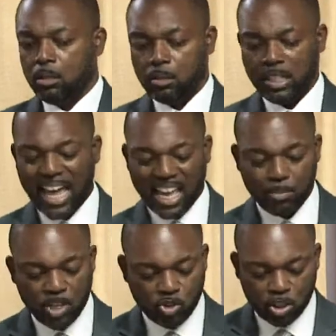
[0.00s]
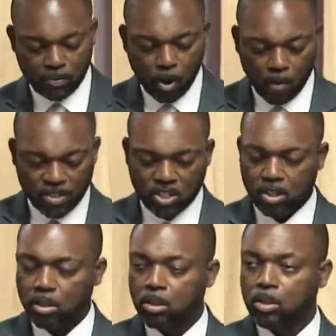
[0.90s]
the administrative officer
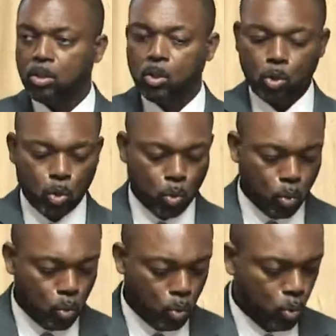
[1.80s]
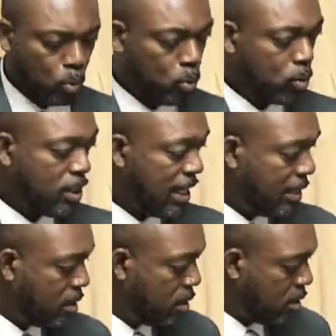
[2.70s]
who
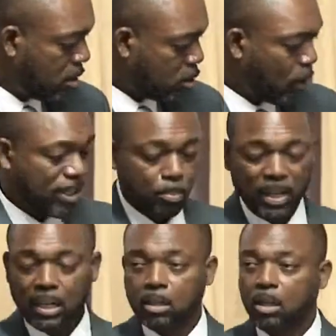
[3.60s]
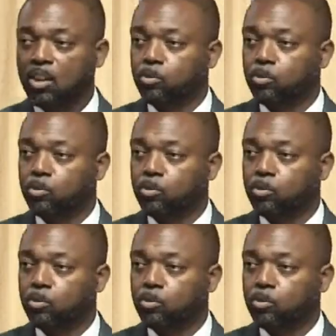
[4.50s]
did quite a bit of